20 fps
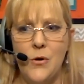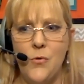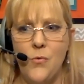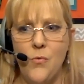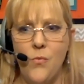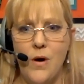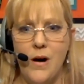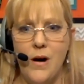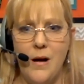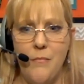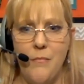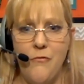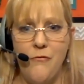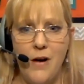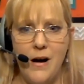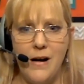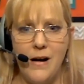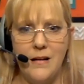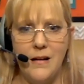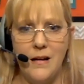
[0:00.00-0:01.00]
what i'm
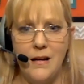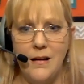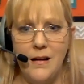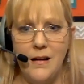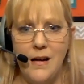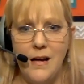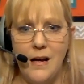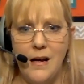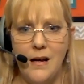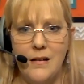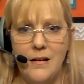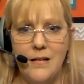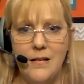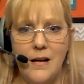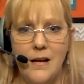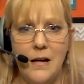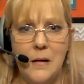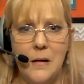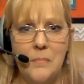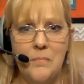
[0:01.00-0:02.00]
finding and
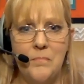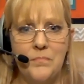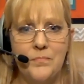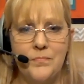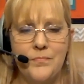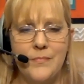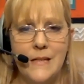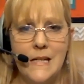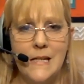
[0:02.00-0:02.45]
um,